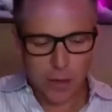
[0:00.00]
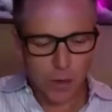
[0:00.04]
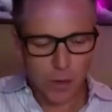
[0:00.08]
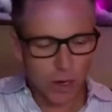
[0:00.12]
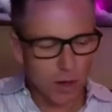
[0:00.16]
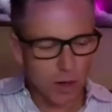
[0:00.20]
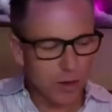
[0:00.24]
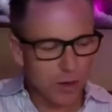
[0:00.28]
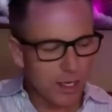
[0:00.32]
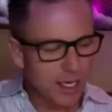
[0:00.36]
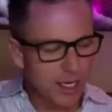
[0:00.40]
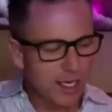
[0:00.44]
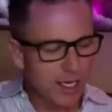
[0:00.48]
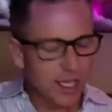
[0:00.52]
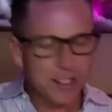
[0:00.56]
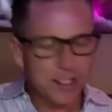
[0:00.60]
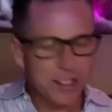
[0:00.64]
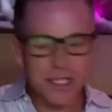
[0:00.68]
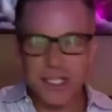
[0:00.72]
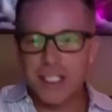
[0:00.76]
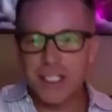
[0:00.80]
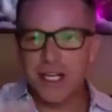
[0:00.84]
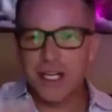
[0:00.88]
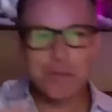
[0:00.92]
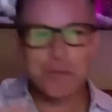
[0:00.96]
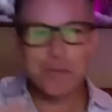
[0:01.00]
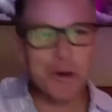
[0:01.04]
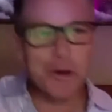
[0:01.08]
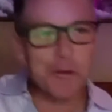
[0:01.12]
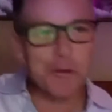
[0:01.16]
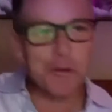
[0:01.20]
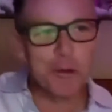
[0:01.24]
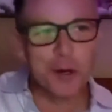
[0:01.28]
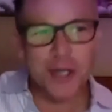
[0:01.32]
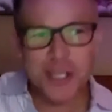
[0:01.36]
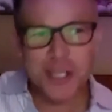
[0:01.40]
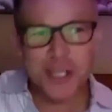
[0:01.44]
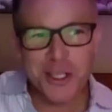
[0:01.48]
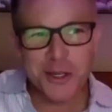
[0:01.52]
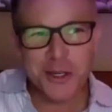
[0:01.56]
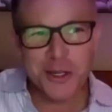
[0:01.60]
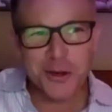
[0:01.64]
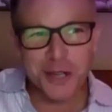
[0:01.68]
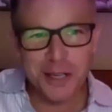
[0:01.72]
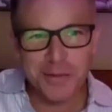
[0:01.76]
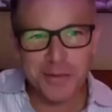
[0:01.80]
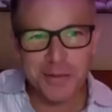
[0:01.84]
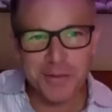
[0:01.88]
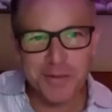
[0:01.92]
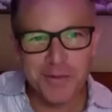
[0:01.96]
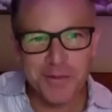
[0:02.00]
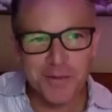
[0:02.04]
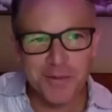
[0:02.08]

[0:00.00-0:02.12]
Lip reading: well, it's a separate work stream.